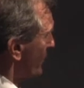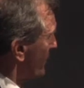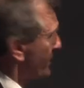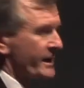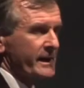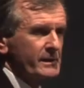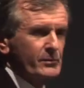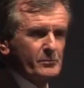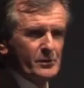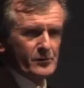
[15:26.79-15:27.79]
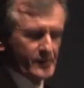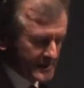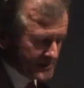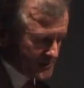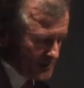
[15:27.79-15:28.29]
Would you kindly remove
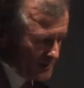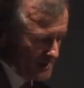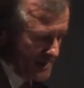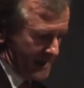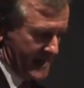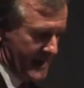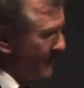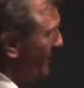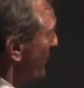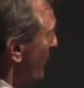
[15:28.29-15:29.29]
these? So we